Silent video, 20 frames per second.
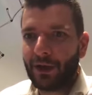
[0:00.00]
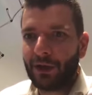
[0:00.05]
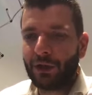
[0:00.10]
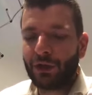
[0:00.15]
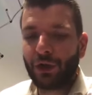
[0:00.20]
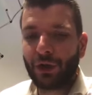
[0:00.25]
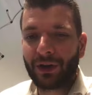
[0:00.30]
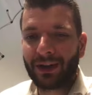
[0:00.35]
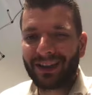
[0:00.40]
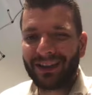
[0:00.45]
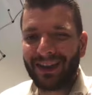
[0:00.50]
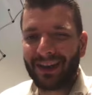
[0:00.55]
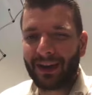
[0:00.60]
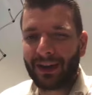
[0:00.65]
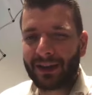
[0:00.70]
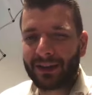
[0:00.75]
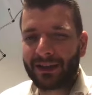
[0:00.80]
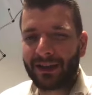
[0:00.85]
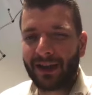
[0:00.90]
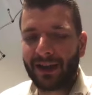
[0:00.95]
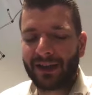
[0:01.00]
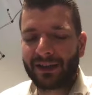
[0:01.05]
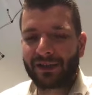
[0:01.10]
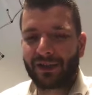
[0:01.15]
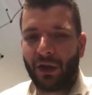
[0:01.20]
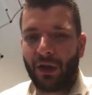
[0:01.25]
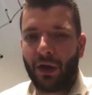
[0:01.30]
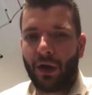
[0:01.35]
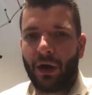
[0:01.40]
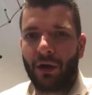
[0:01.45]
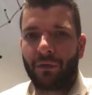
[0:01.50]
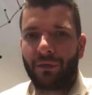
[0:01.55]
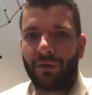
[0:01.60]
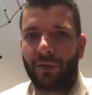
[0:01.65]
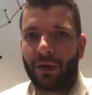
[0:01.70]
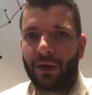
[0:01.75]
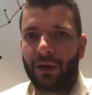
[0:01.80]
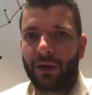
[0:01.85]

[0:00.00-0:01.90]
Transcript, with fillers: you're getting clicks of,